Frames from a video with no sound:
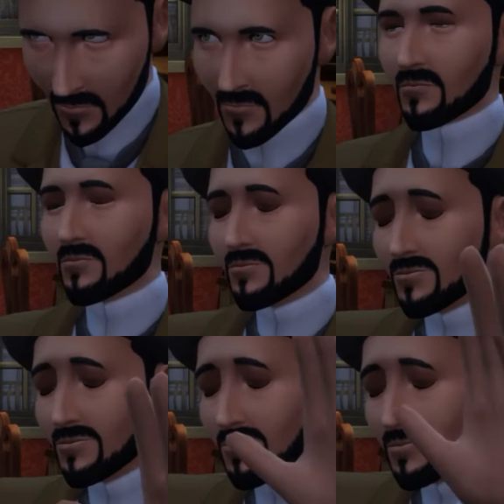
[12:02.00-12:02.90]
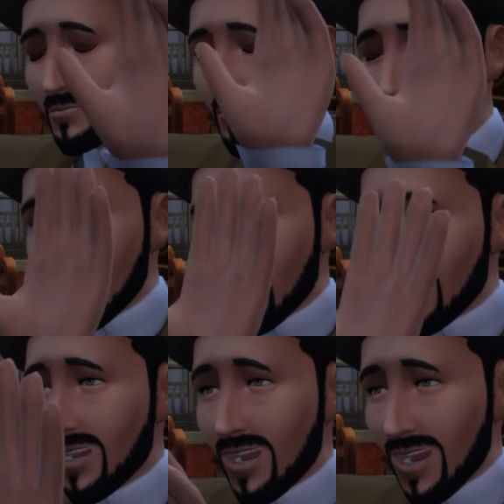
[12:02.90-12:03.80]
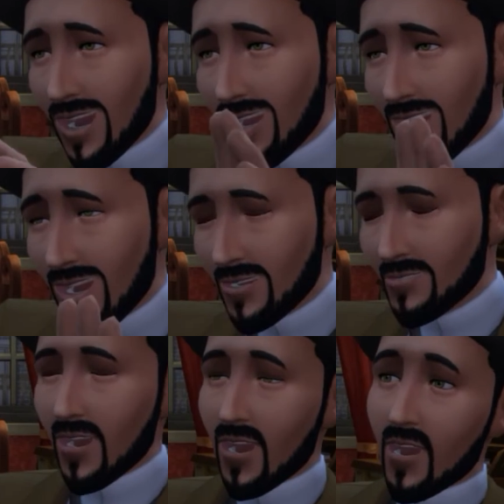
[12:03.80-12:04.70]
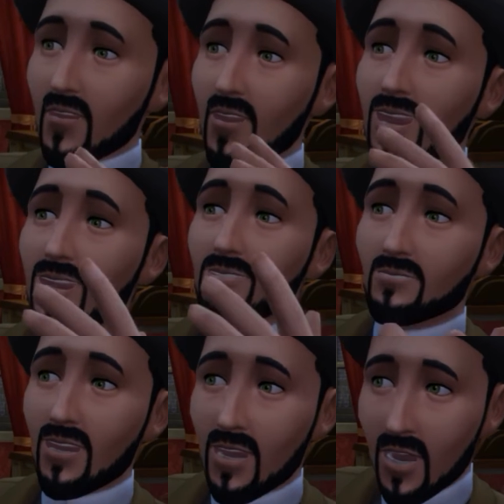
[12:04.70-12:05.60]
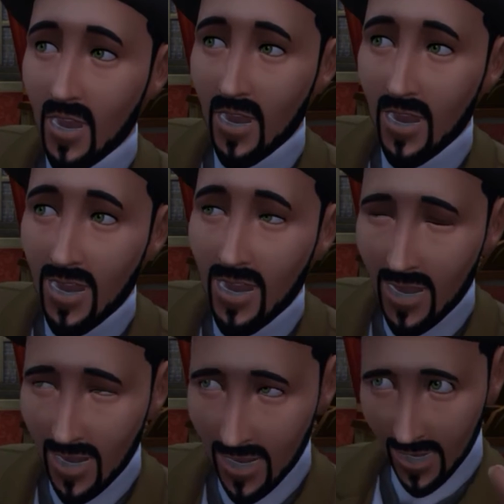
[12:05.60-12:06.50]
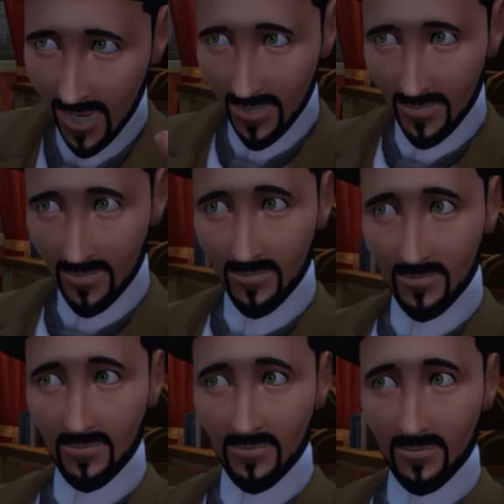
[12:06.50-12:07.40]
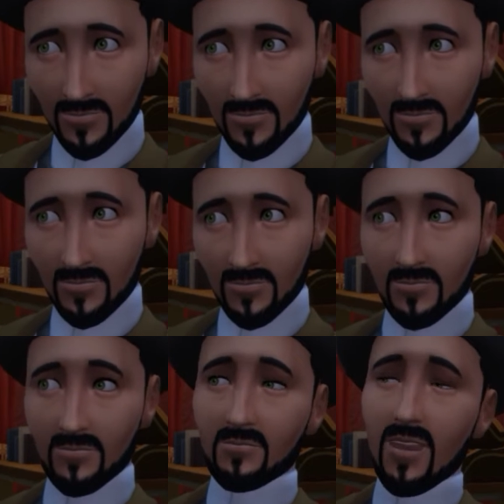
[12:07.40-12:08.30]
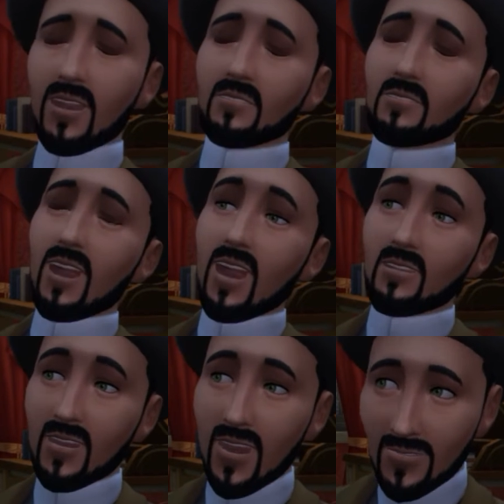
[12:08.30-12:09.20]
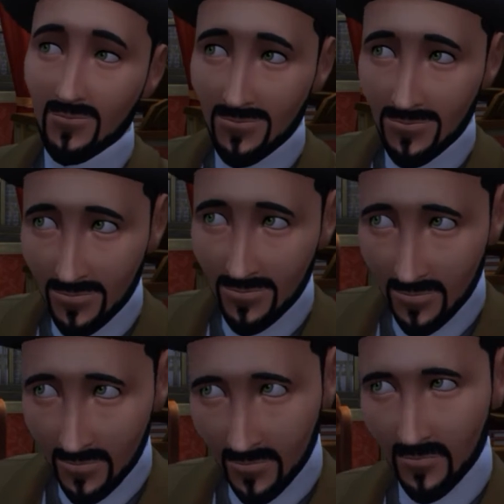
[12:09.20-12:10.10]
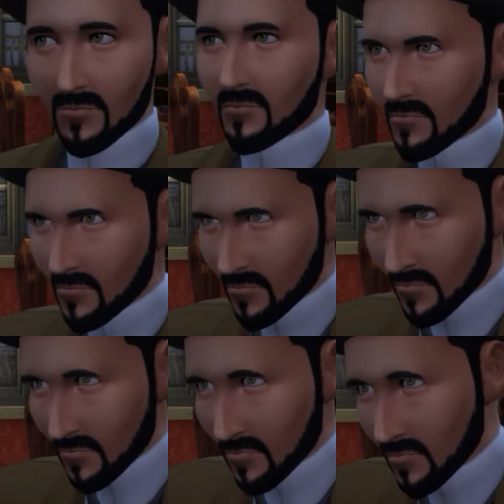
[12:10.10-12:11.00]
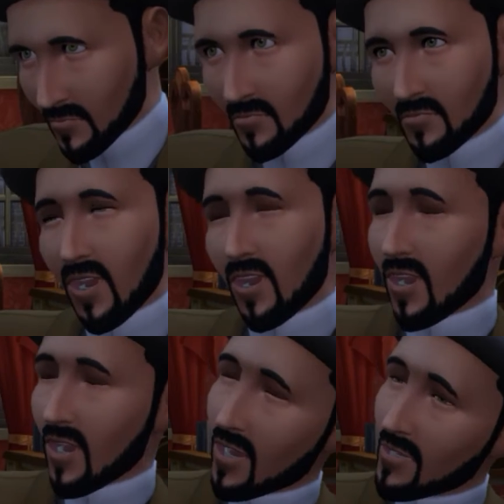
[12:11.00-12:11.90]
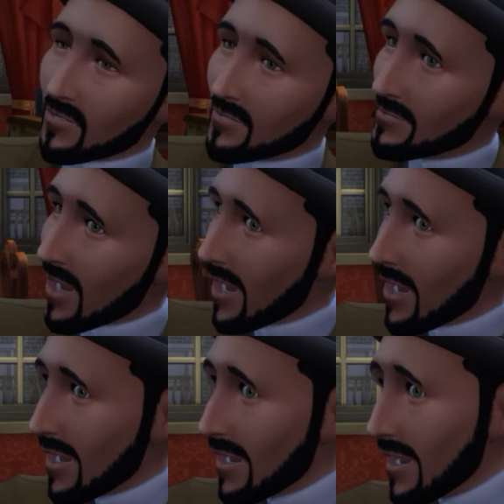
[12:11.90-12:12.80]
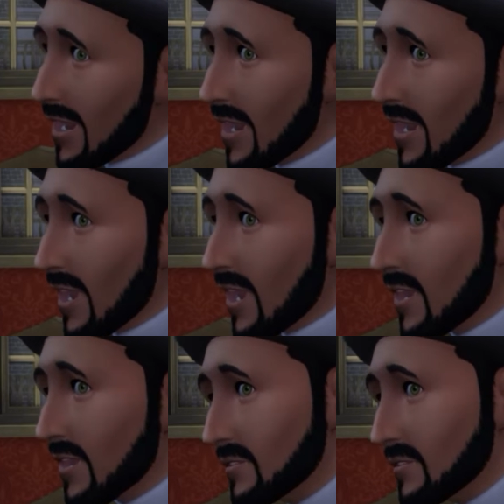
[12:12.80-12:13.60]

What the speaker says: were no signs that this had been tampered with, and the professor assures me that nothing was missing. It is certain that no robbery had been committed. I'll come now to the body of the young man.